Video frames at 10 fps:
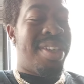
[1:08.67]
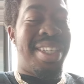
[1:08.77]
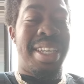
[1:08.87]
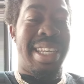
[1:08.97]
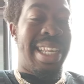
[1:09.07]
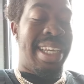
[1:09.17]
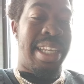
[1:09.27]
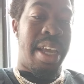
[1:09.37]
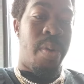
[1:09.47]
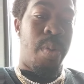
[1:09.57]
something
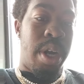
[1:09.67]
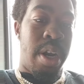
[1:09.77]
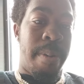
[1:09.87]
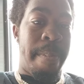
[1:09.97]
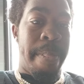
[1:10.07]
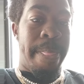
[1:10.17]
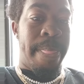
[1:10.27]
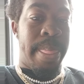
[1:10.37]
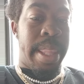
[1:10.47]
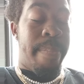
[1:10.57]
like that, where
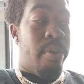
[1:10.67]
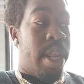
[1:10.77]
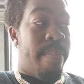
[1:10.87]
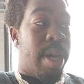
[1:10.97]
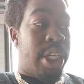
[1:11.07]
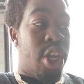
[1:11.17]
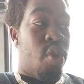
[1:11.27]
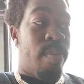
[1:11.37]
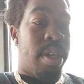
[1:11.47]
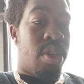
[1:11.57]
pretty much
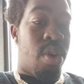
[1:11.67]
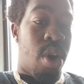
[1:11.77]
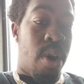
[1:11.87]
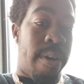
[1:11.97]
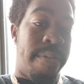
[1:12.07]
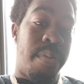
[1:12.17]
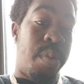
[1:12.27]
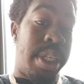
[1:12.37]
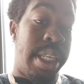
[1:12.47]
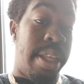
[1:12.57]
humans on Earth
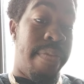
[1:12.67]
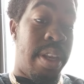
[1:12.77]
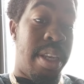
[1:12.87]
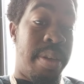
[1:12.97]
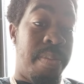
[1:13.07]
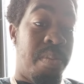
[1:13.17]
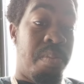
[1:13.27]
was living,